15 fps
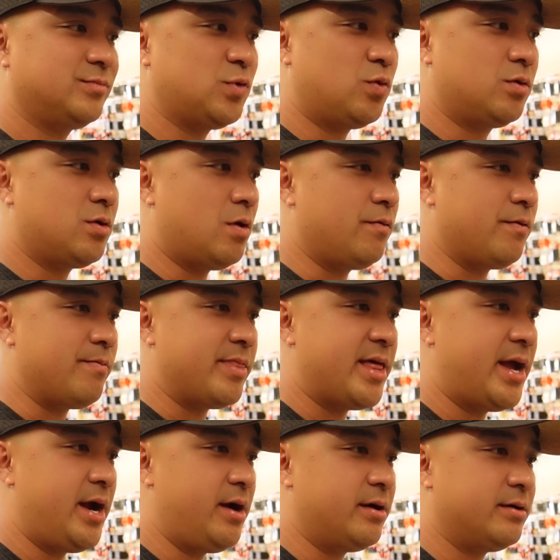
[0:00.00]
we'll go from
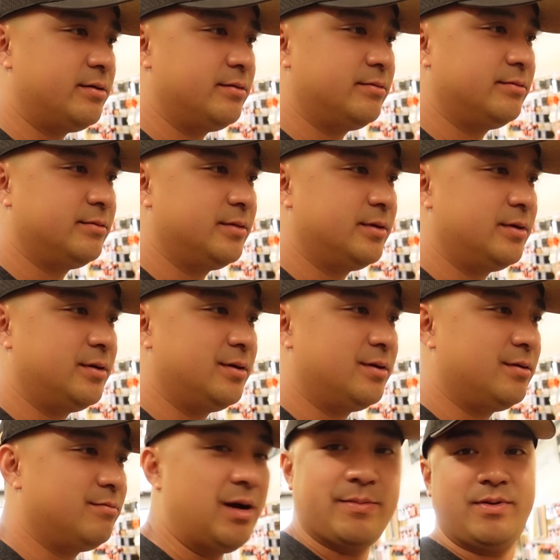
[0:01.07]
there.
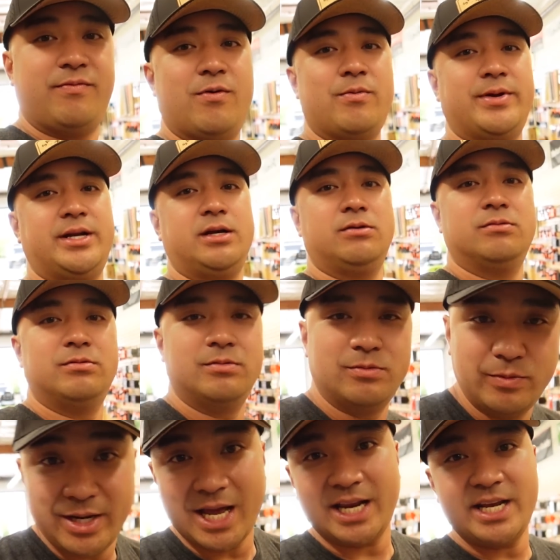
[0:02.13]
But before we do,
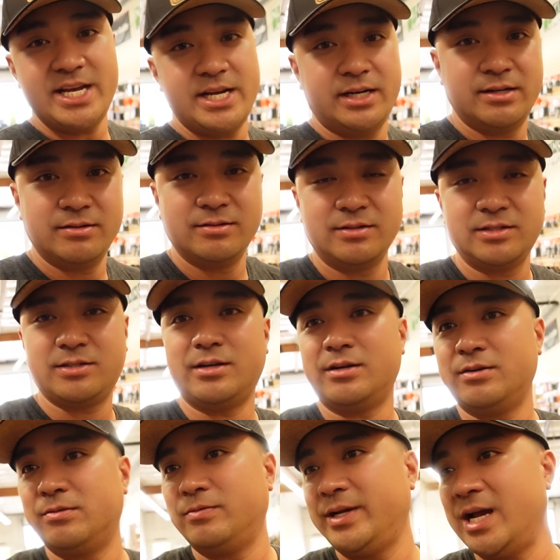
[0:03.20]
we gotta eat.
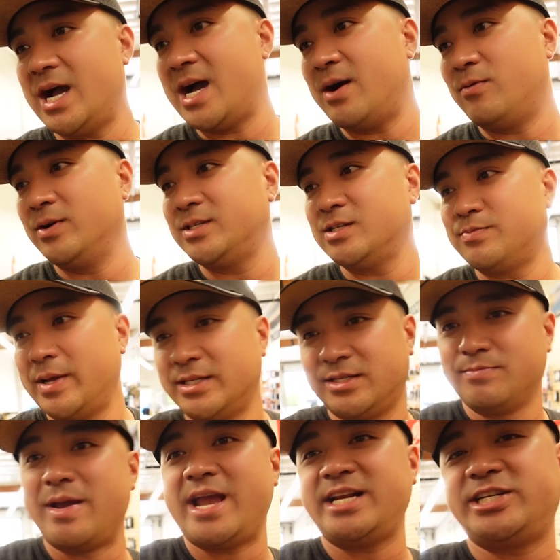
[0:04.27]
So we got, what's this place?
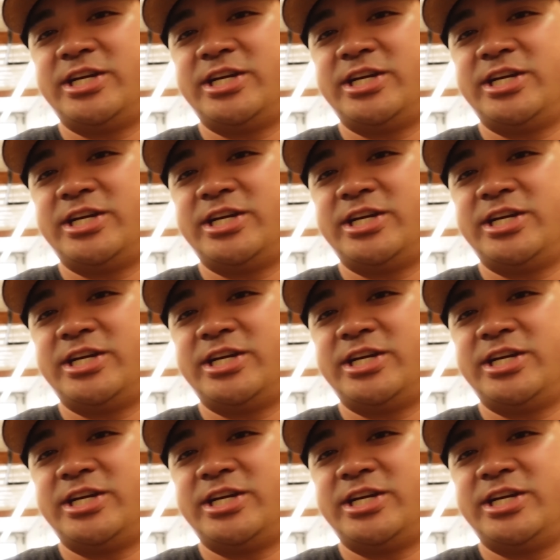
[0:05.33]
Main